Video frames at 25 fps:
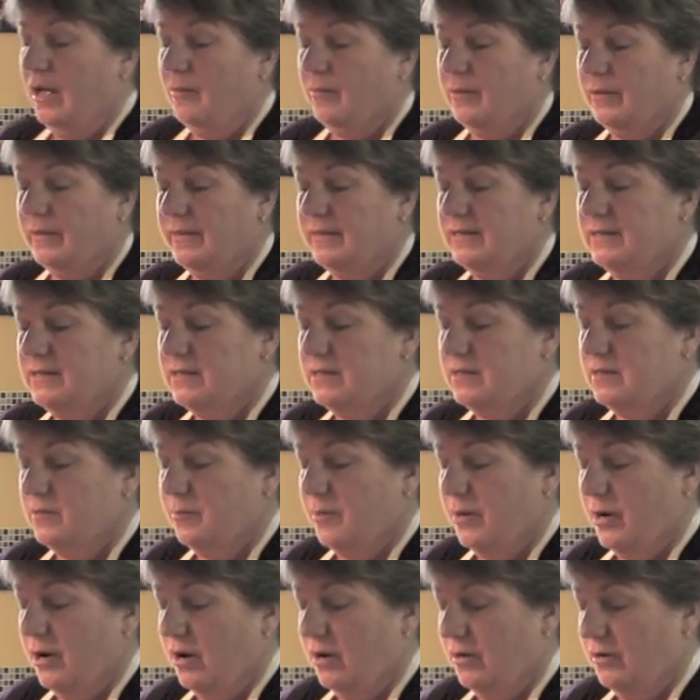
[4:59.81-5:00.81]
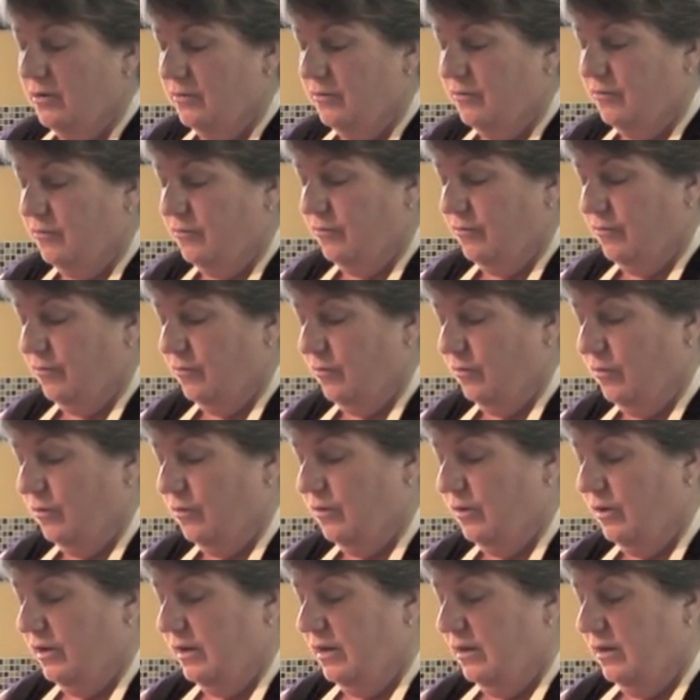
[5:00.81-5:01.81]
But this is a part of
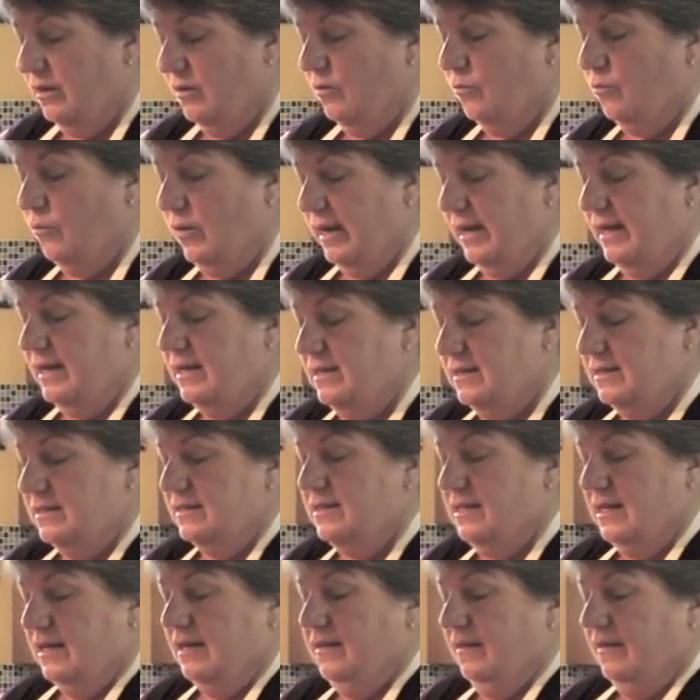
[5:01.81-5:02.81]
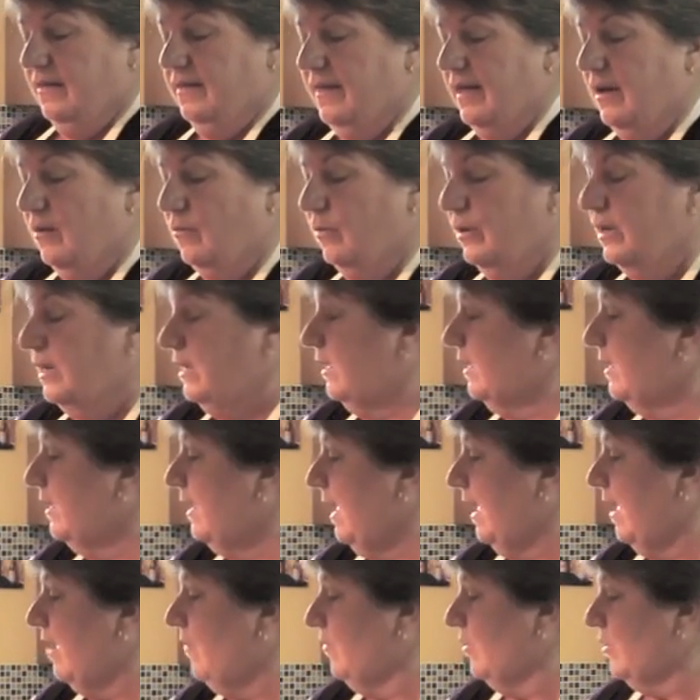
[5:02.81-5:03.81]
ways that we can
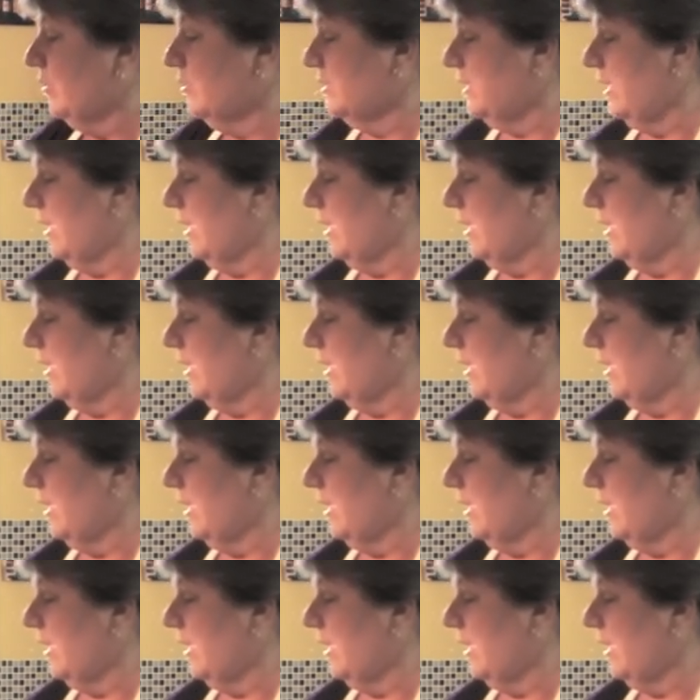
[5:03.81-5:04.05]
have our